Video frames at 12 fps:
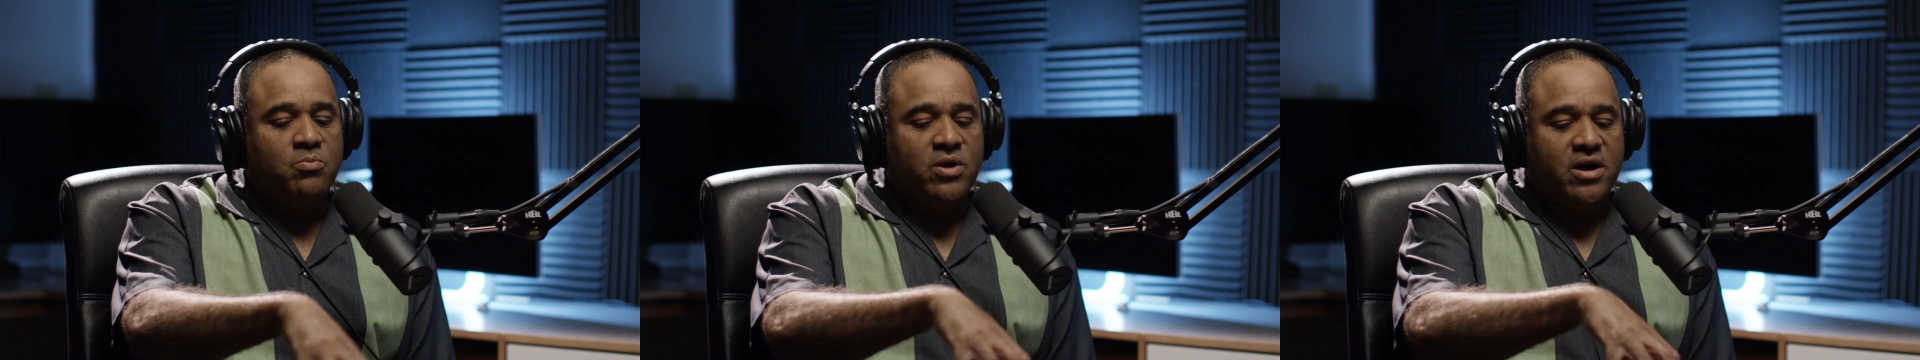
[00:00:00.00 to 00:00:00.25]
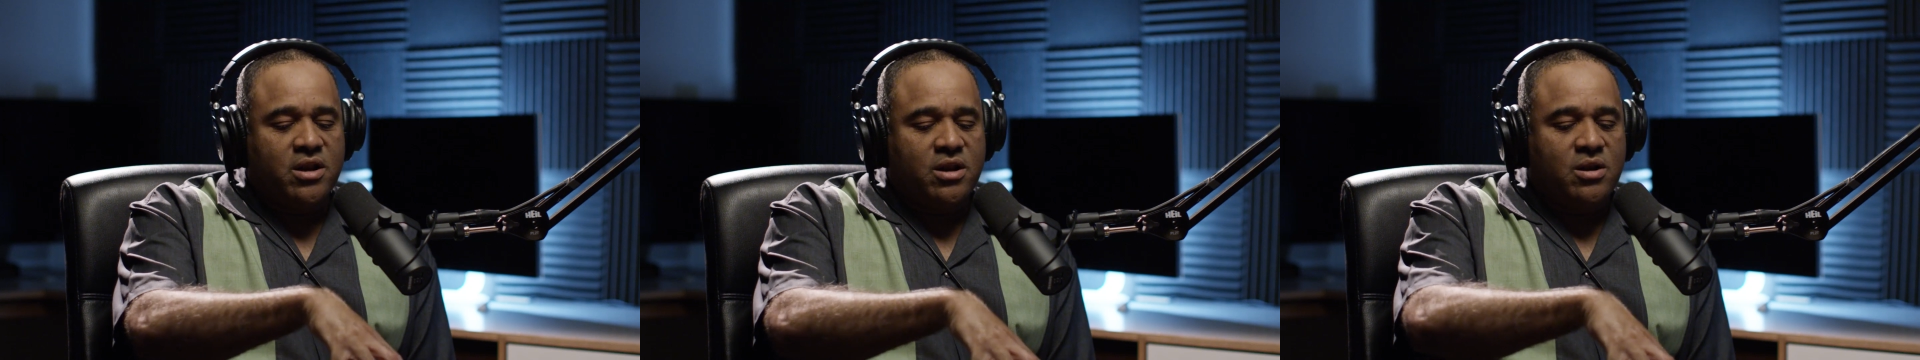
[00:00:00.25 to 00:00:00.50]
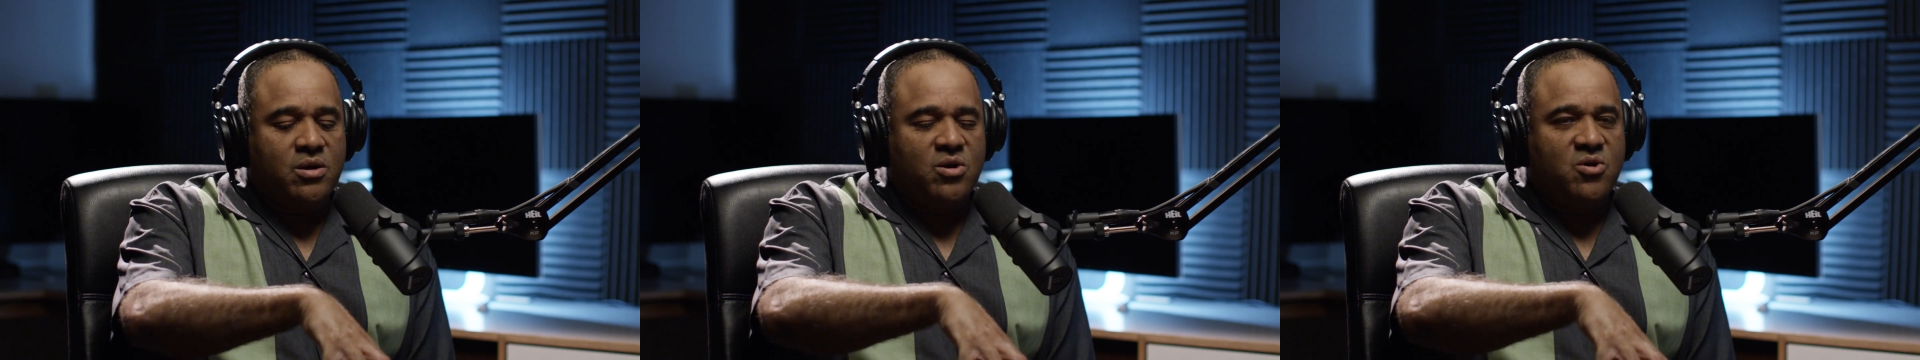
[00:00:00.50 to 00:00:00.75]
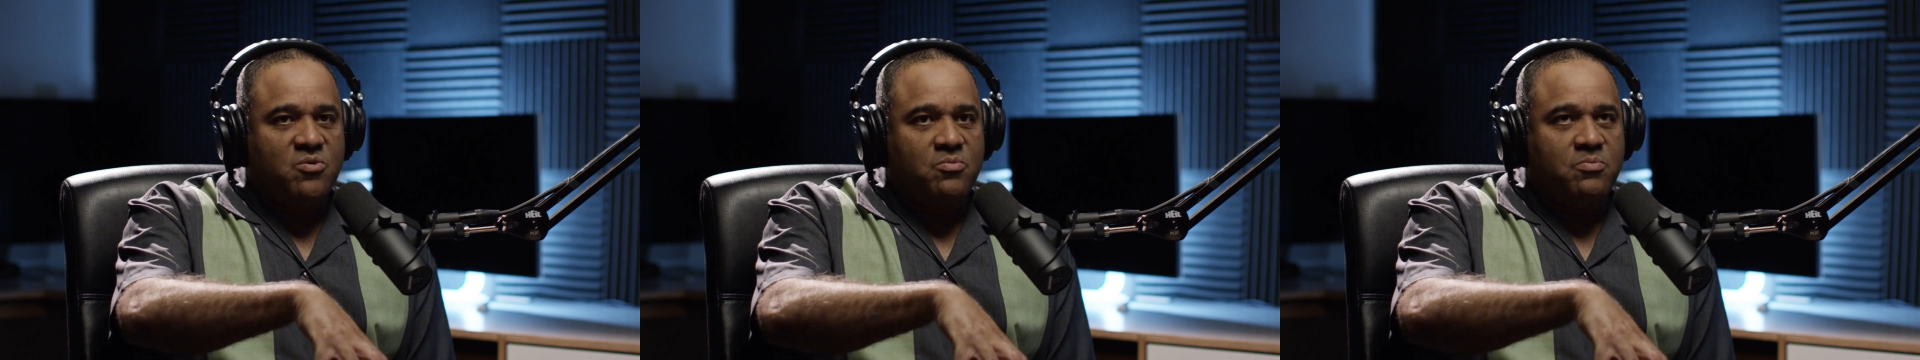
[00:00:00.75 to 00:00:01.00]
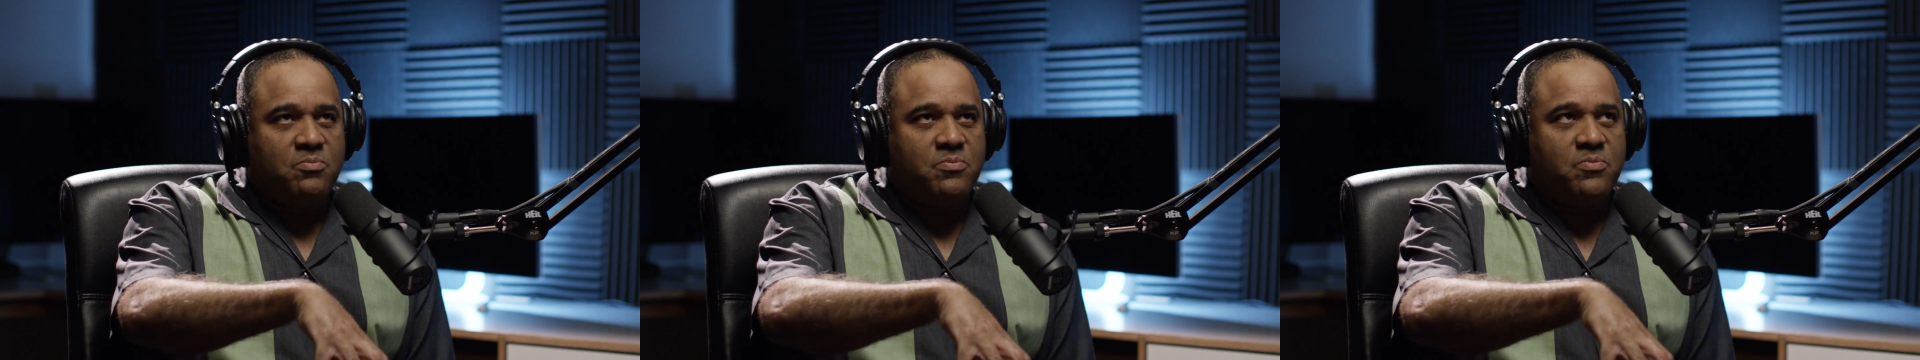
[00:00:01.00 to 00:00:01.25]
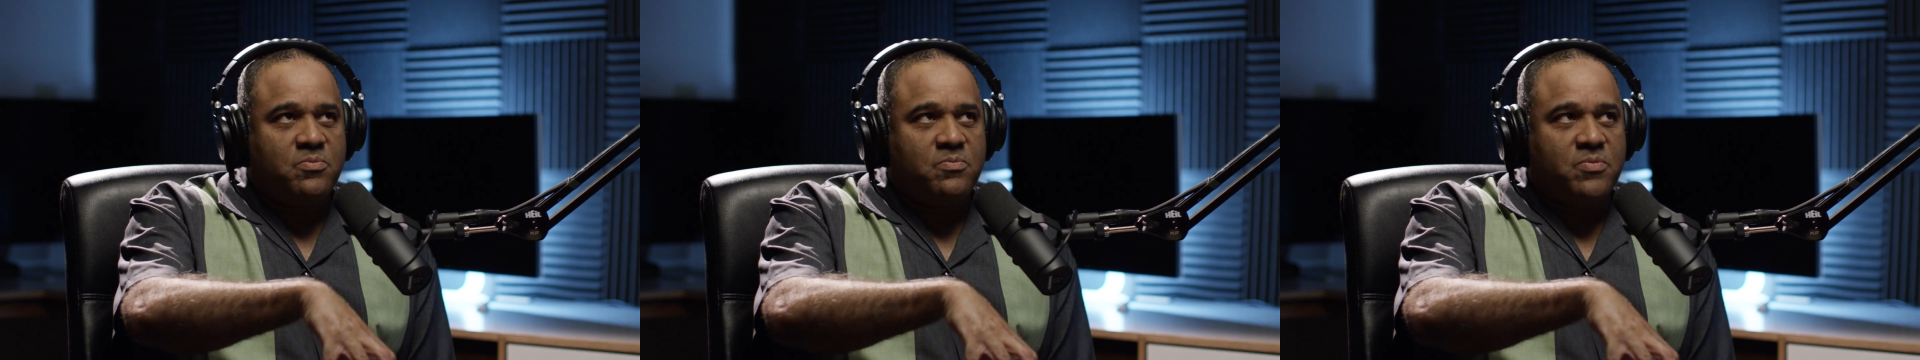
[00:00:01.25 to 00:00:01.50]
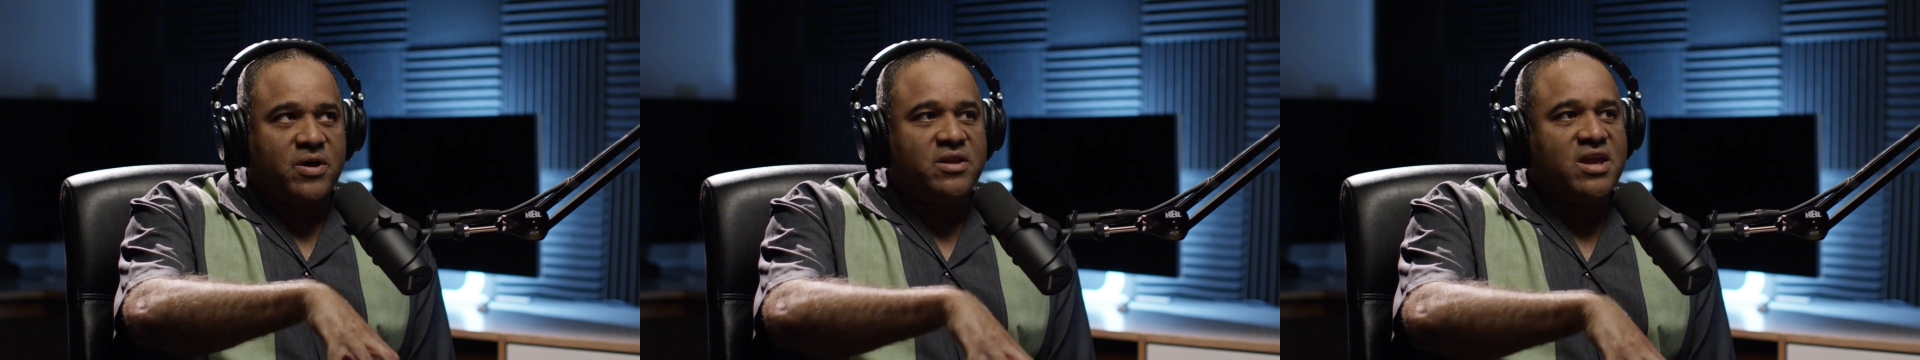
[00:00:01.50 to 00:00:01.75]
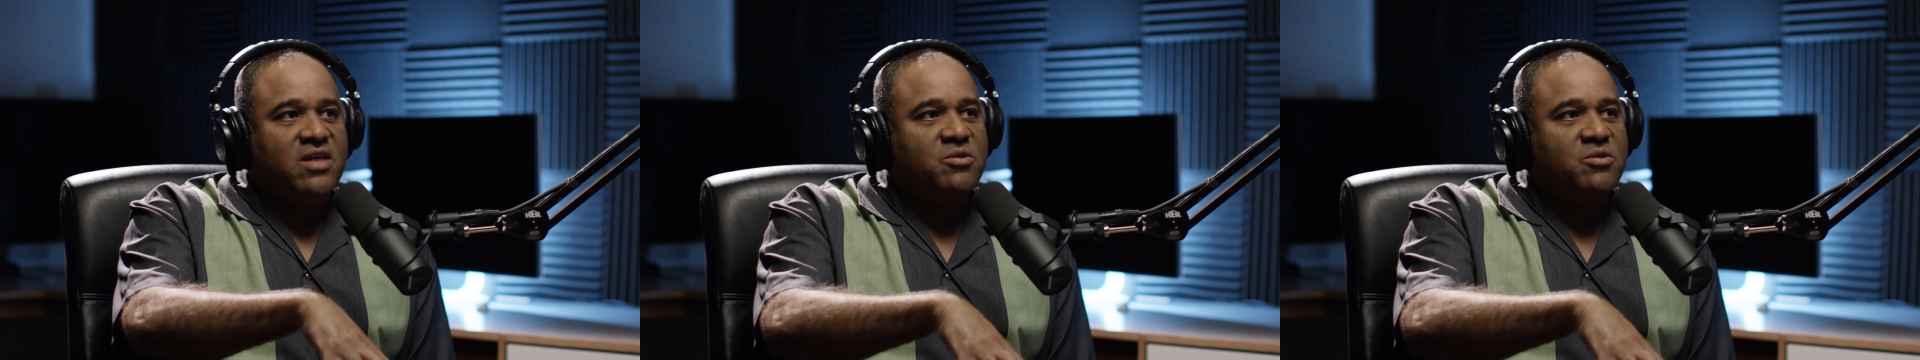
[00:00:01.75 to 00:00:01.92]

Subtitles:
But yeah,